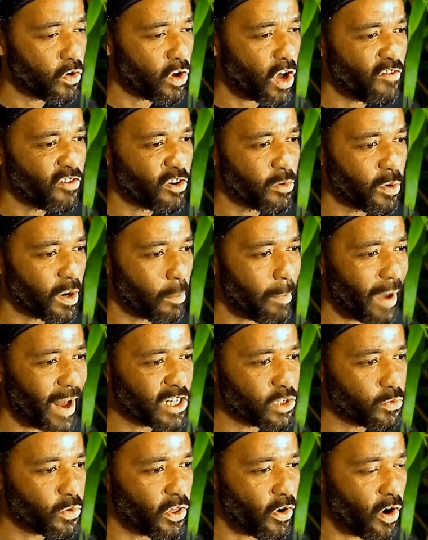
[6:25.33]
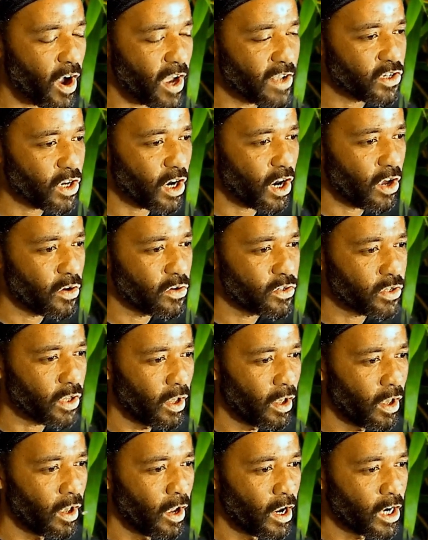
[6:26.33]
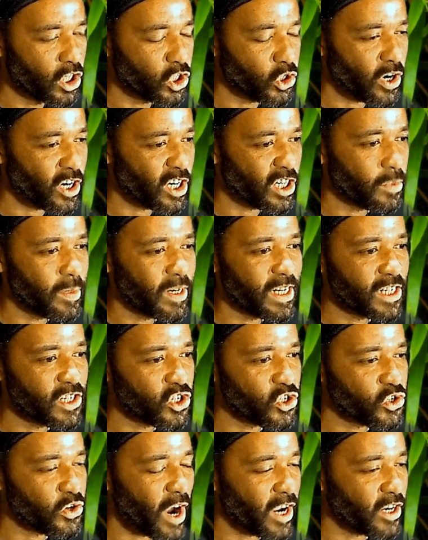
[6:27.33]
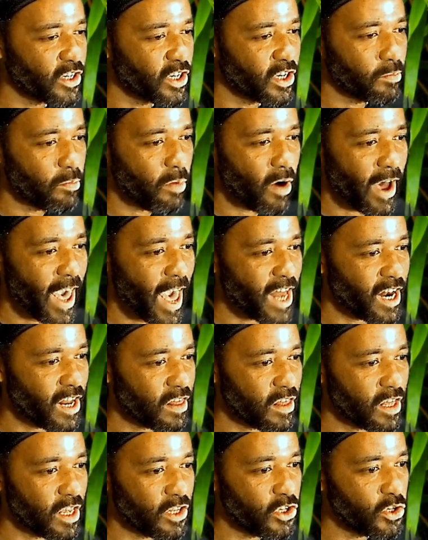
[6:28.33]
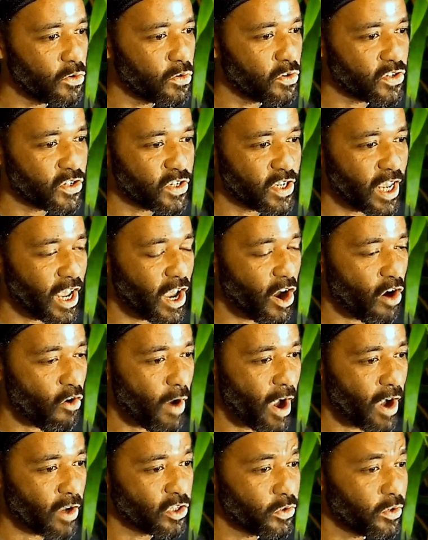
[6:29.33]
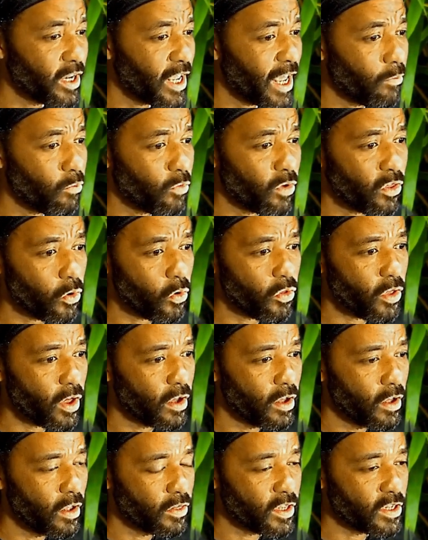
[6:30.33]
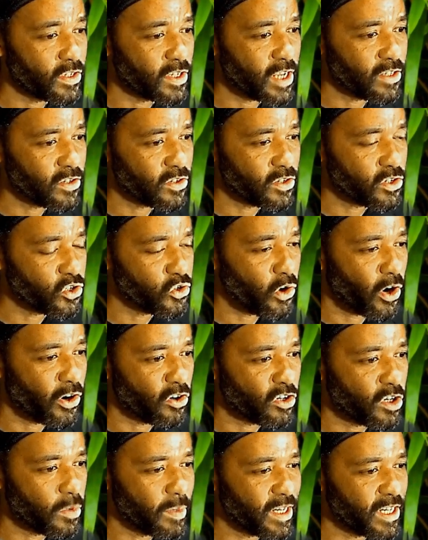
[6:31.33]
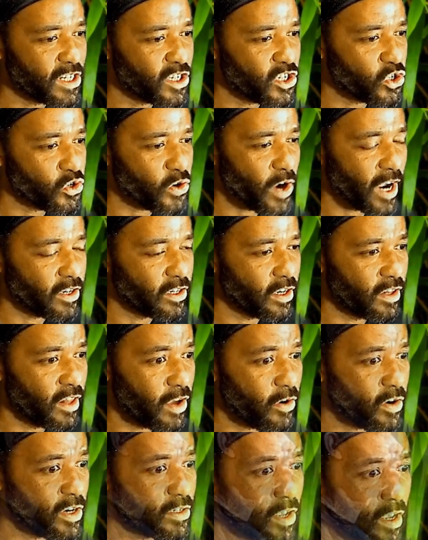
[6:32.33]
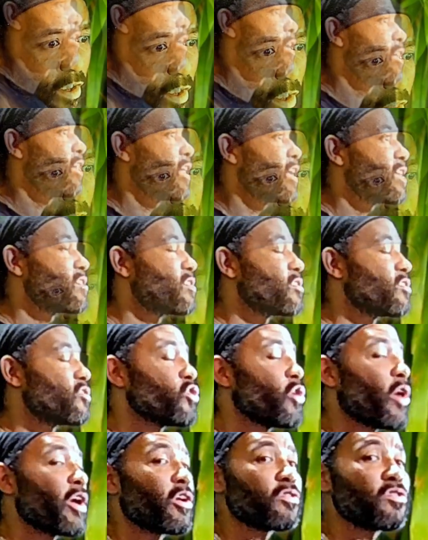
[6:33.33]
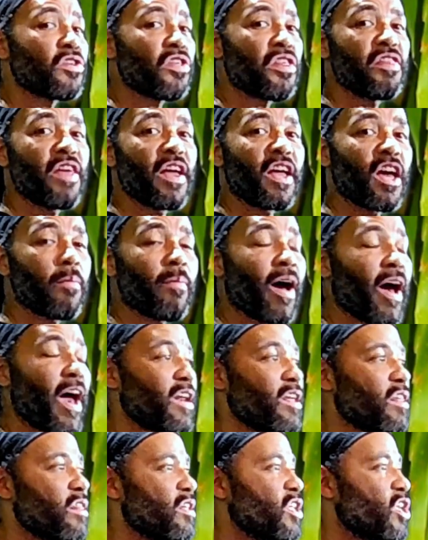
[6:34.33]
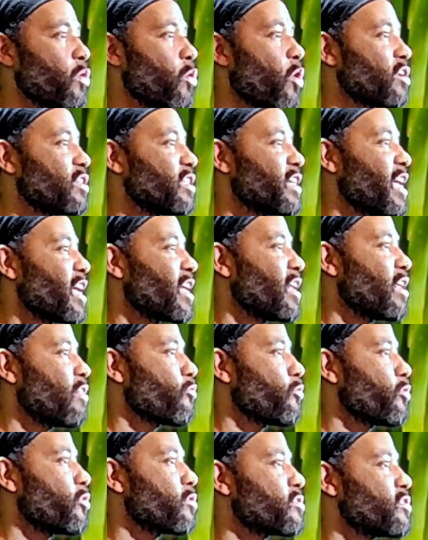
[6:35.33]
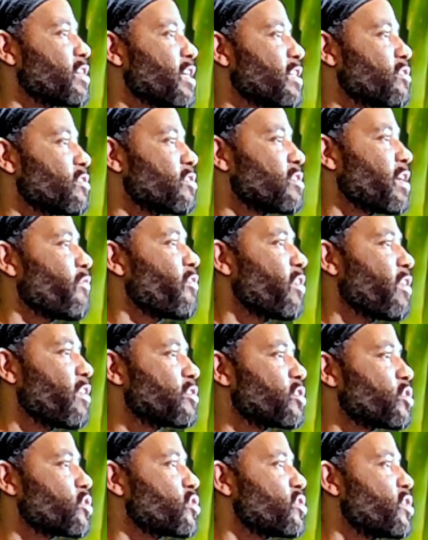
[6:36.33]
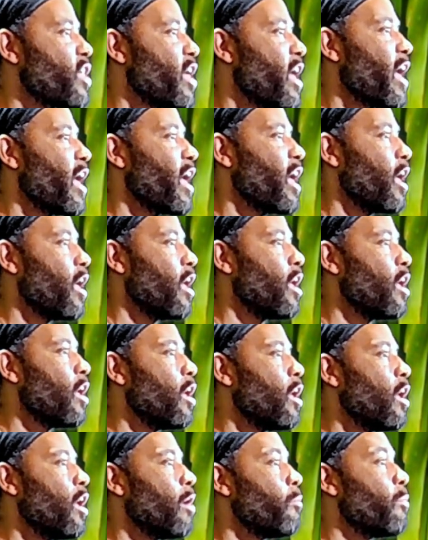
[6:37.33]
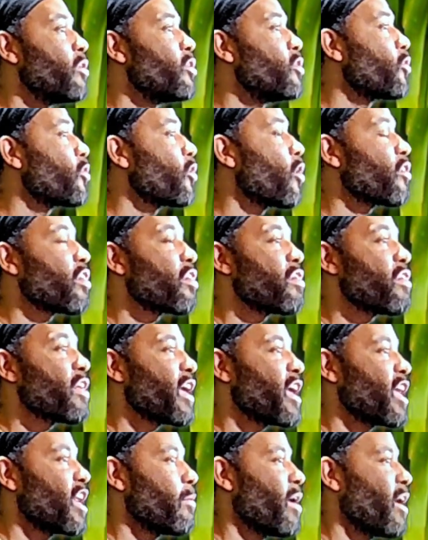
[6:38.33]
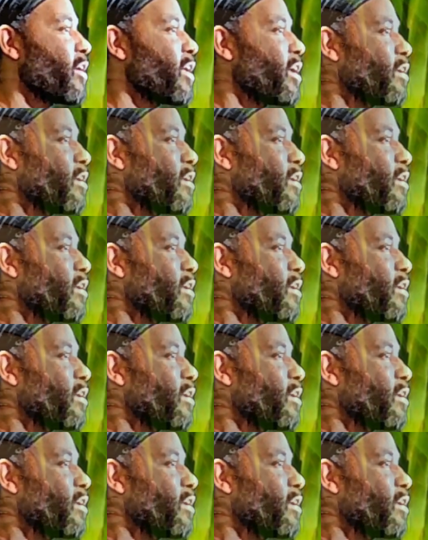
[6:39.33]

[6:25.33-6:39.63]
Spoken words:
comfortable and balanced with your eyes closed, try not to be distracted by anything you see around you. And again, with all the senses, try not to be distracted. That is, try not to think about anything you are taking in through your senses. Everything's just there, but you're not thinking about it.